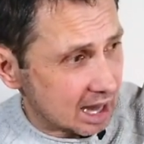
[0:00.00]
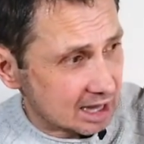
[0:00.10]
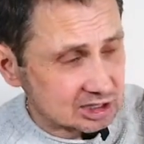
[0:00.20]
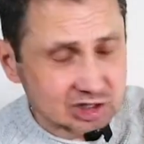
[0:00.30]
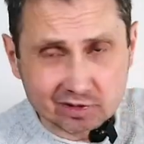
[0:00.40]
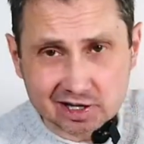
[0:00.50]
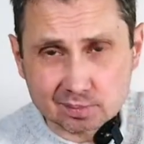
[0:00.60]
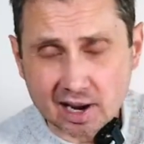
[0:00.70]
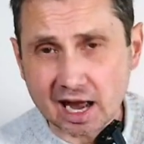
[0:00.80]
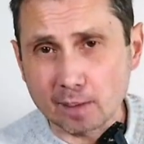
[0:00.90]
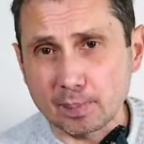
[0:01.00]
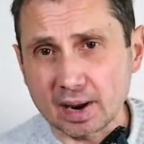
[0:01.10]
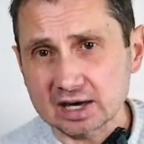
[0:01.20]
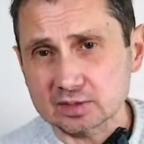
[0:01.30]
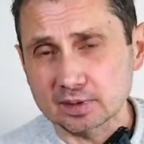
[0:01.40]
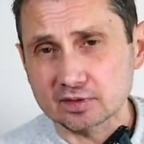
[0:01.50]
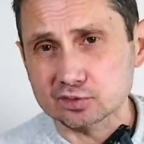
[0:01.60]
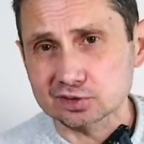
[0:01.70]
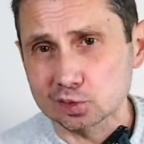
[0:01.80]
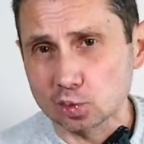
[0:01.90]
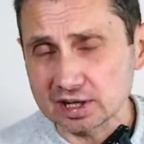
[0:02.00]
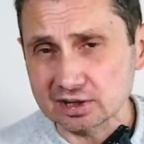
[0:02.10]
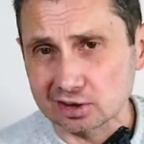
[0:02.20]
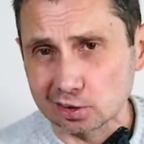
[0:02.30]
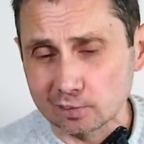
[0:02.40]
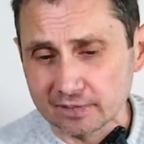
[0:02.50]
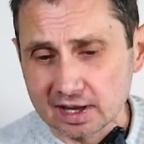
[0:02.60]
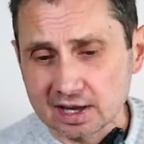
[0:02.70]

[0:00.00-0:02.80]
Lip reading: entering my apartment through the window